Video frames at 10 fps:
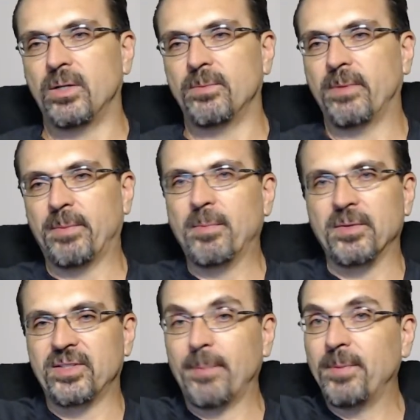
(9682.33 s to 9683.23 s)
people
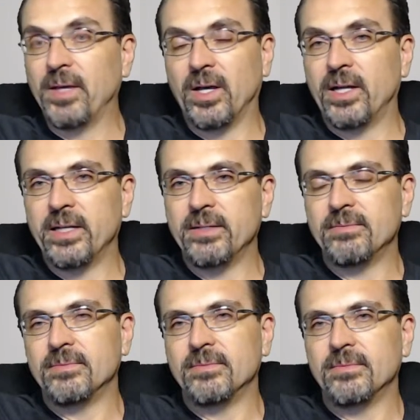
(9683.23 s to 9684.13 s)
stepping on it
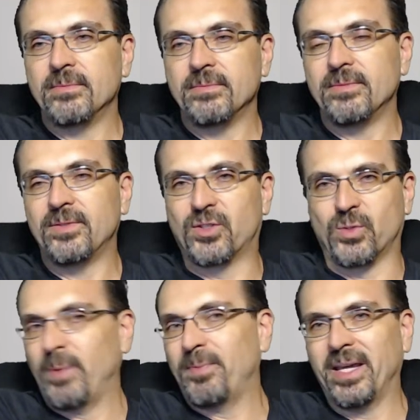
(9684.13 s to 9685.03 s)
and
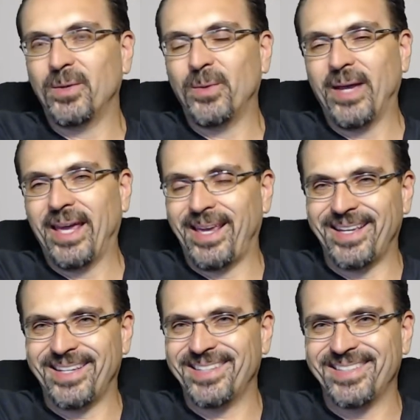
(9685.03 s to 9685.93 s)
sweeping it away.
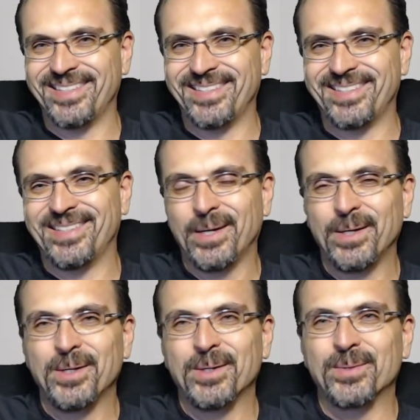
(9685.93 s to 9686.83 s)

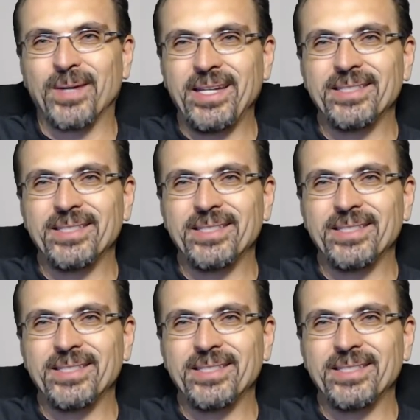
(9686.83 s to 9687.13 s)
Right?